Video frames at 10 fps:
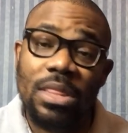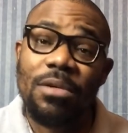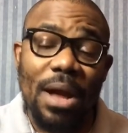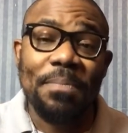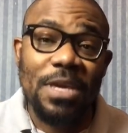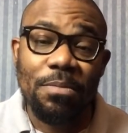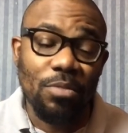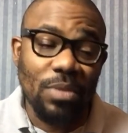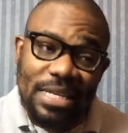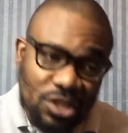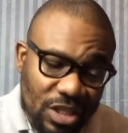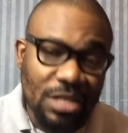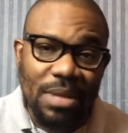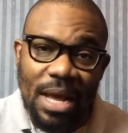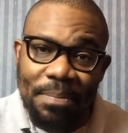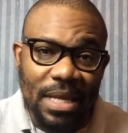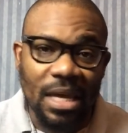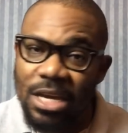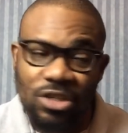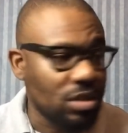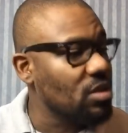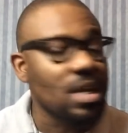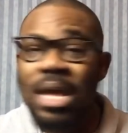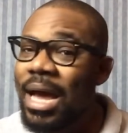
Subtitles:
There are people with legitimate applications,